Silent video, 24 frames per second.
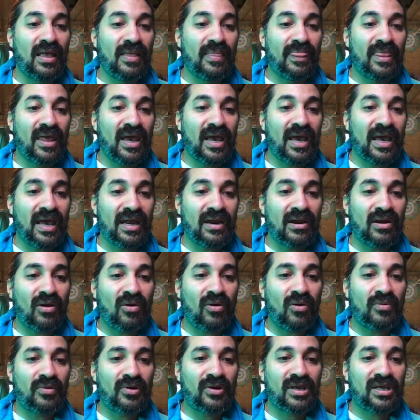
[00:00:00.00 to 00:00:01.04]
And
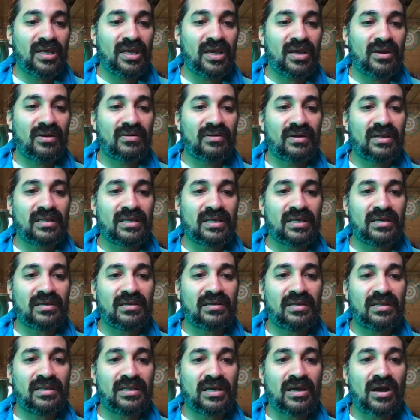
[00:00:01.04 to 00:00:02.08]
over here in
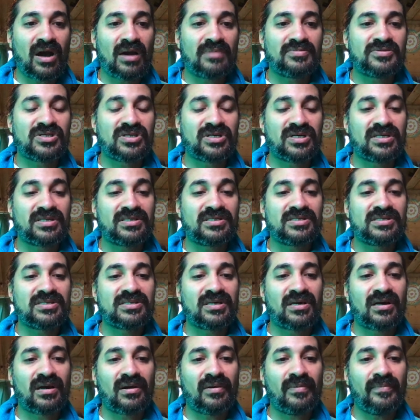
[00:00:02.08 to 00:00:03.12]
the options,
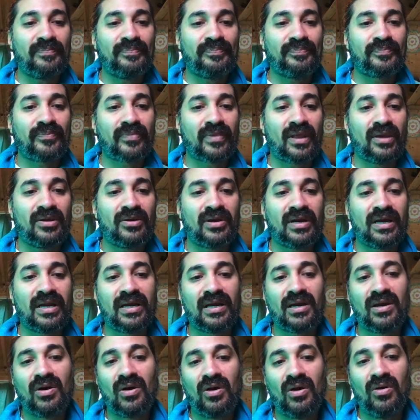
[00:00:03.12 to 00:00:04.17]
you're going to
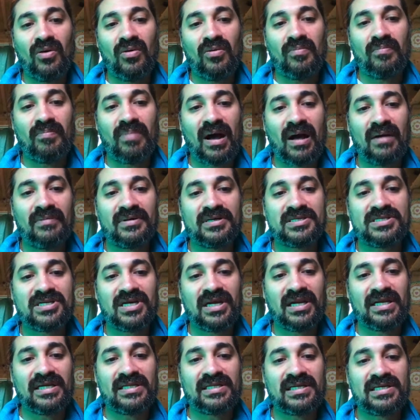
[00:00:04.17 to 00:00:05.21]
go Bhava
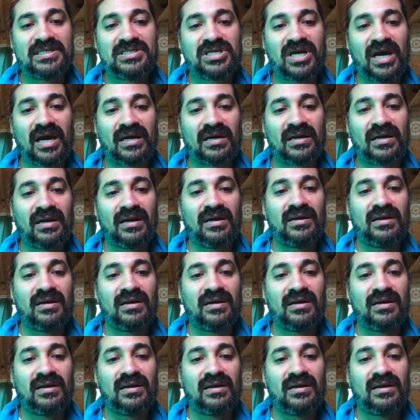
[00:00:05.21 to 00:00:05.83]
Chalita Chakra,